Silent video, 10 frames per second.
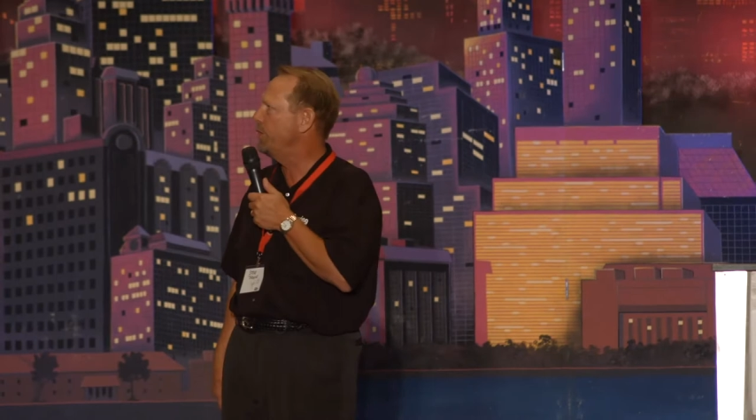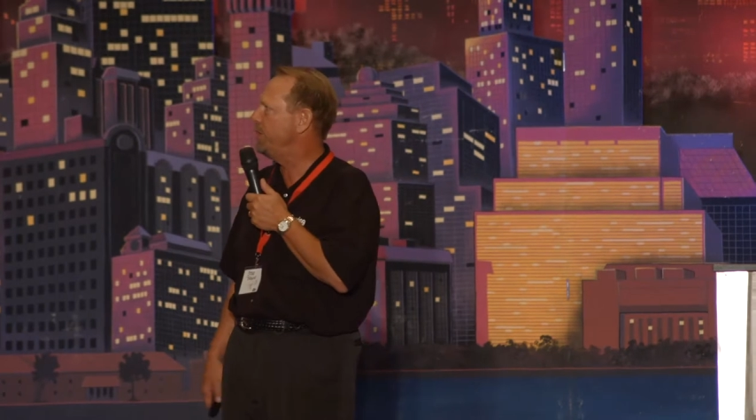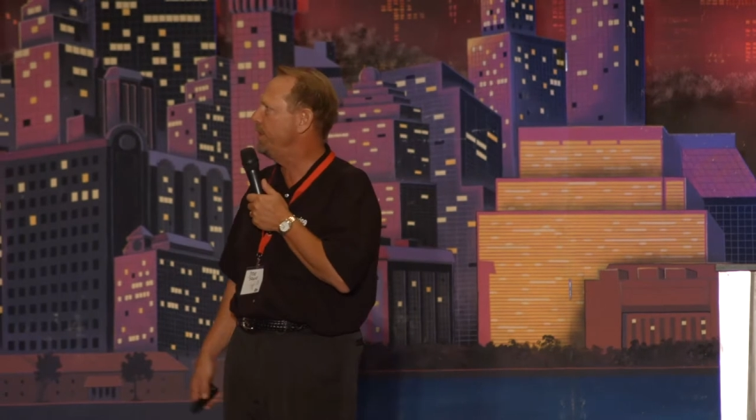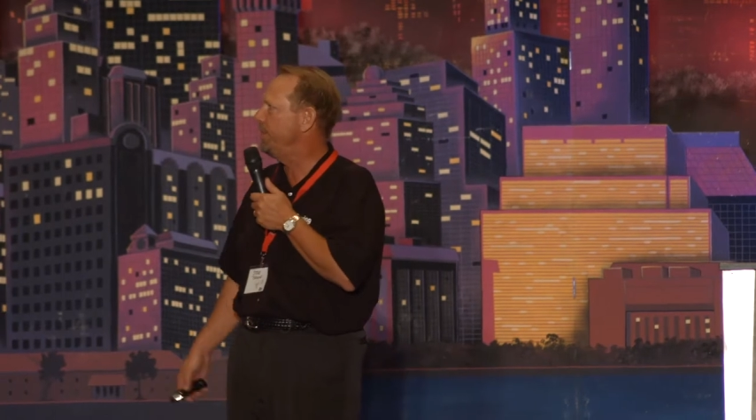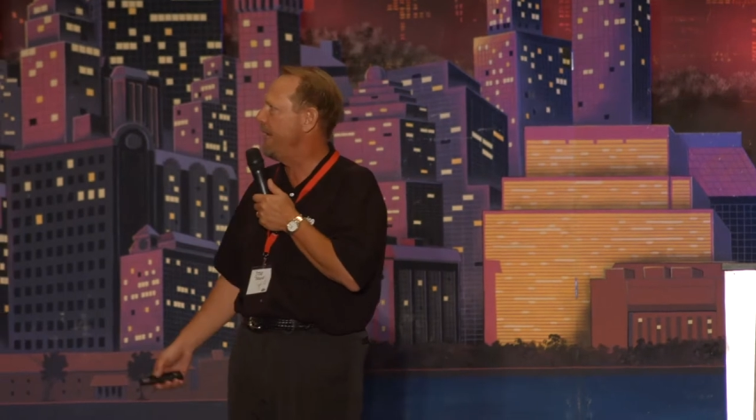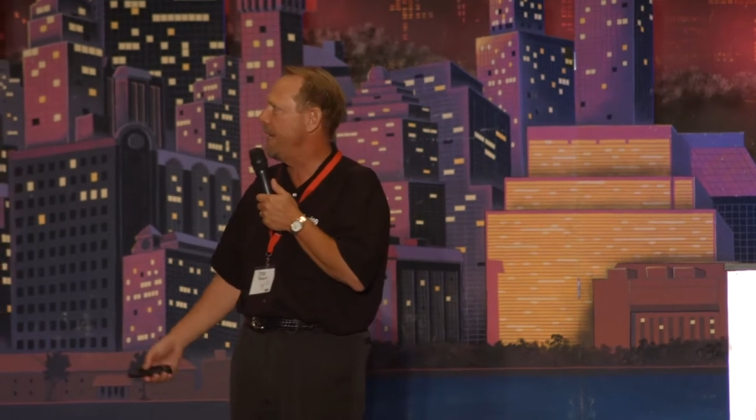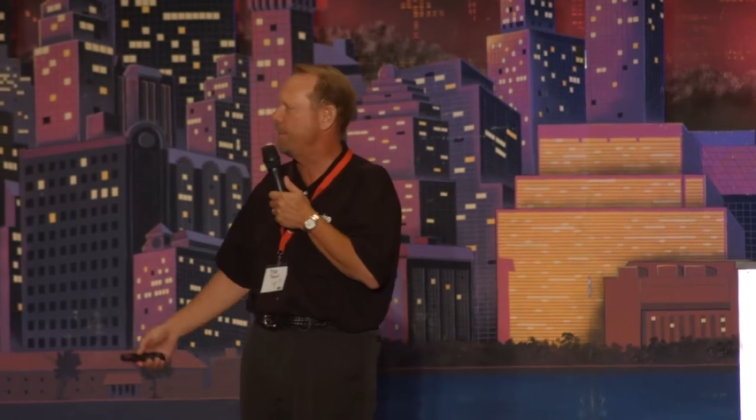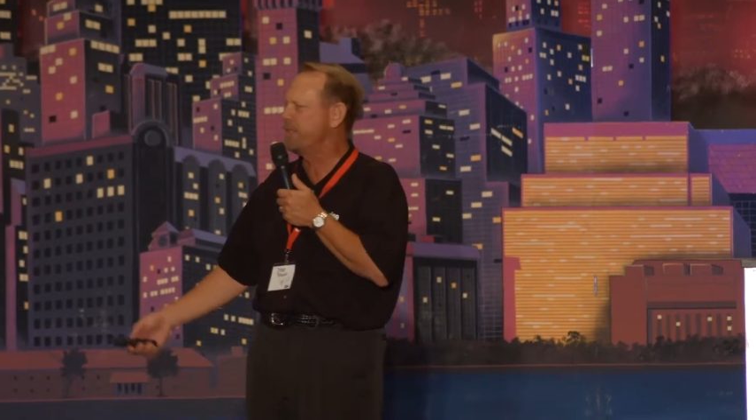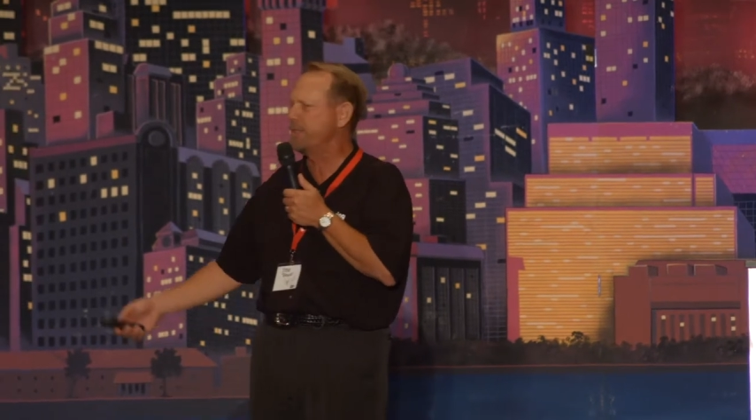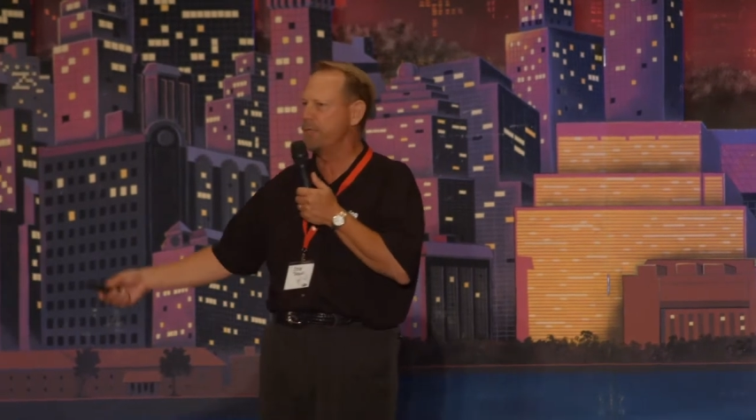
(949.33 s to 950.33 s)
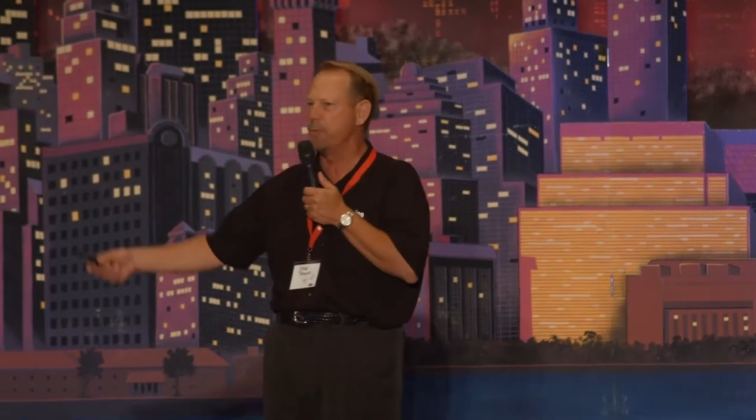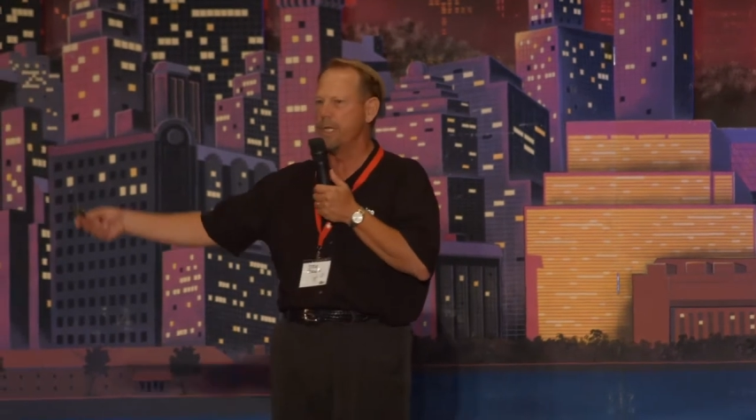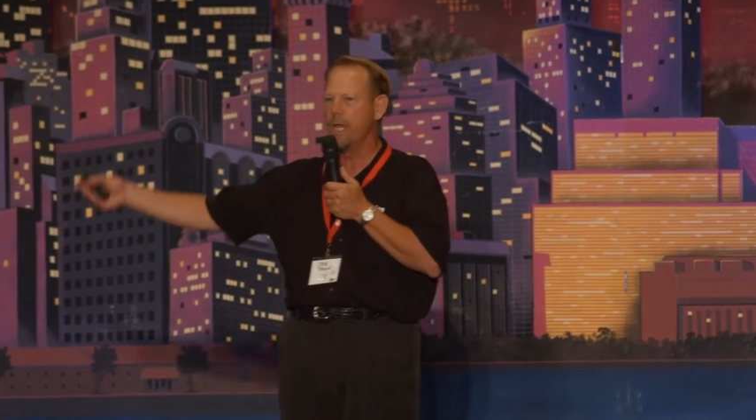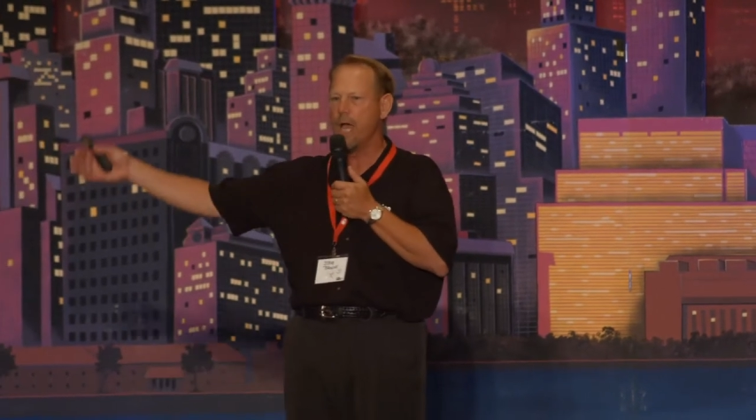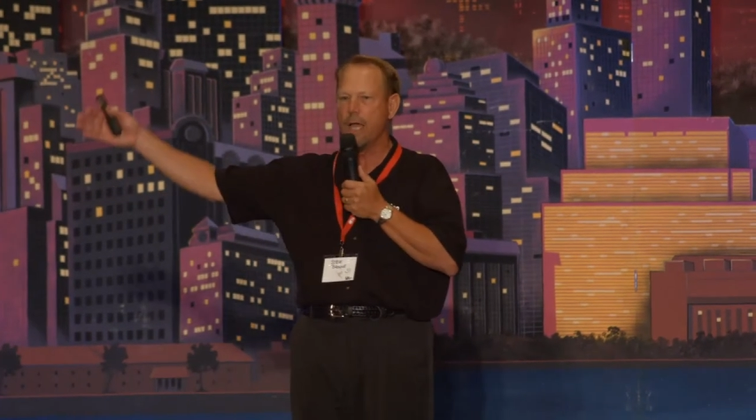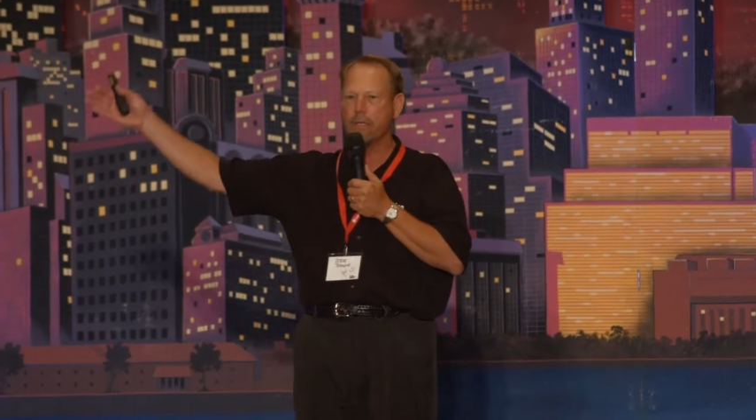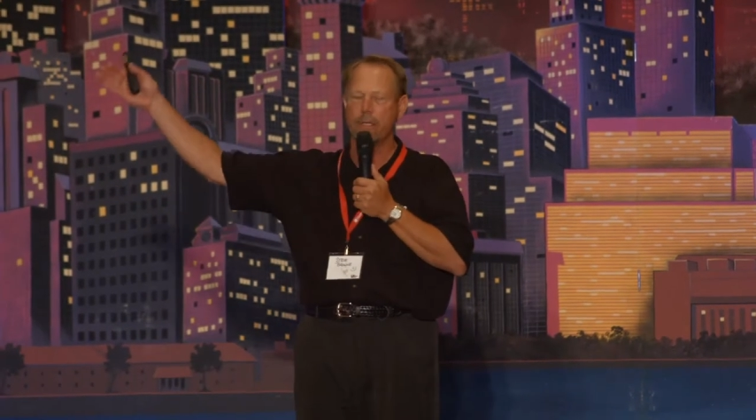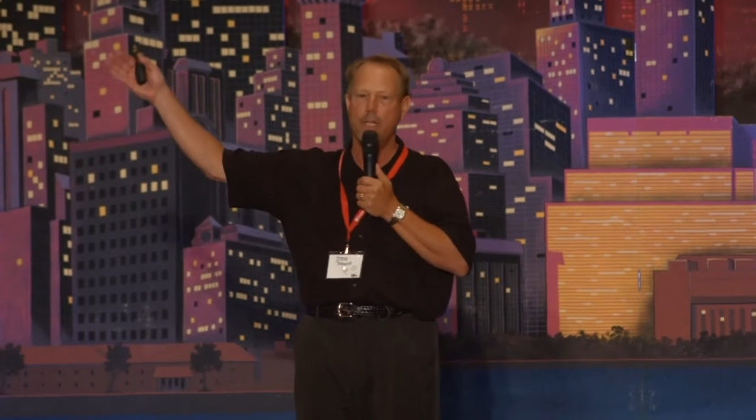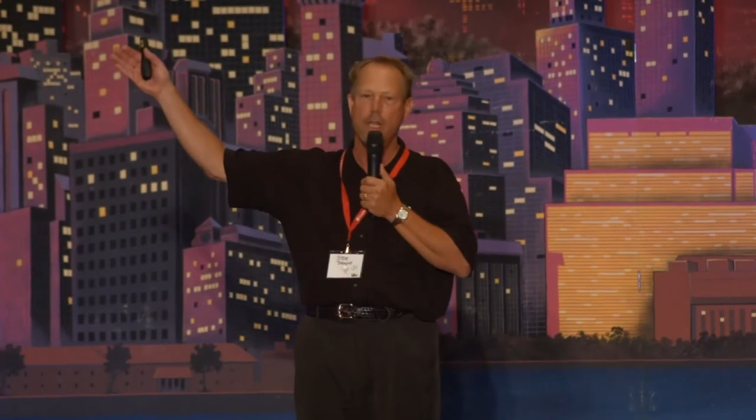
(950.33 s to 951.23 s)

would she be able to do and not.